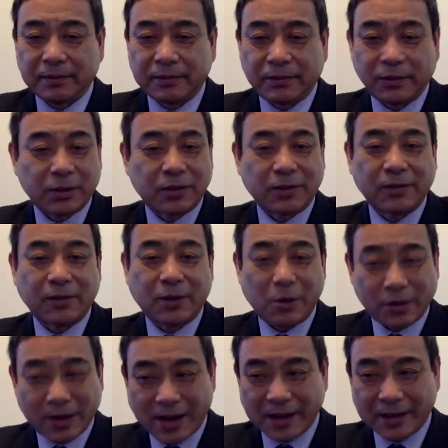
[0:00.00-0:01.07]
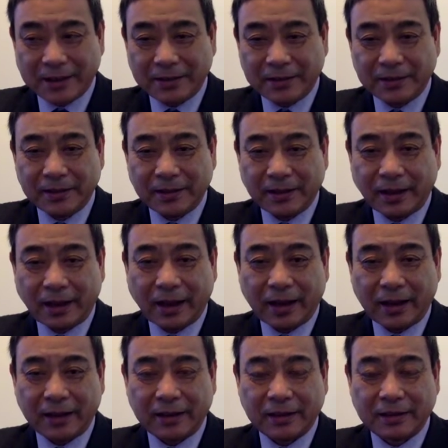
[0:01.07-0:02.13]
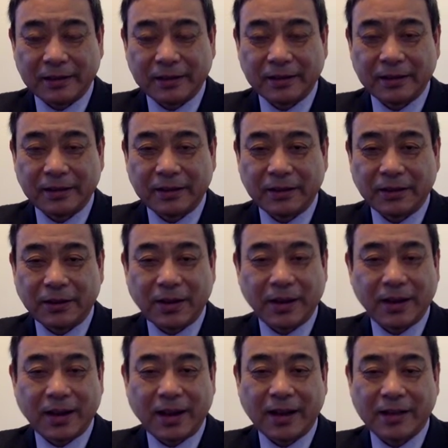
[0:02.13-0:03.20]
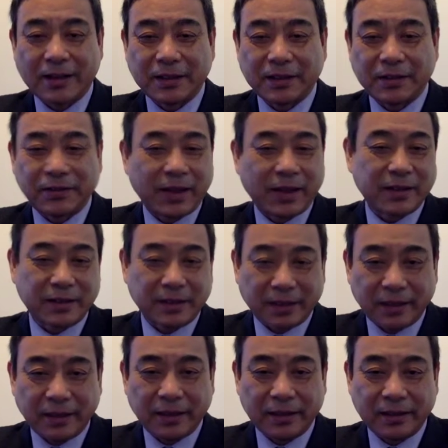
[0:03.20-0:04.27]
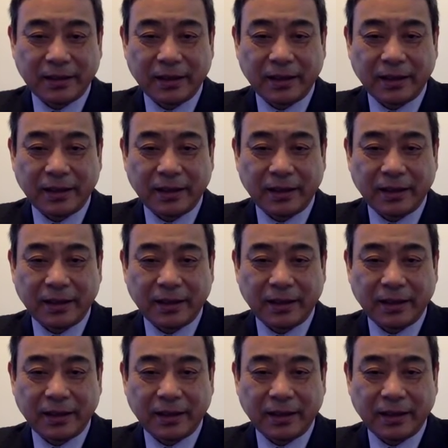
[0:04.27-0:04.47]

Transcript: First of all, online. And online class is fascinating.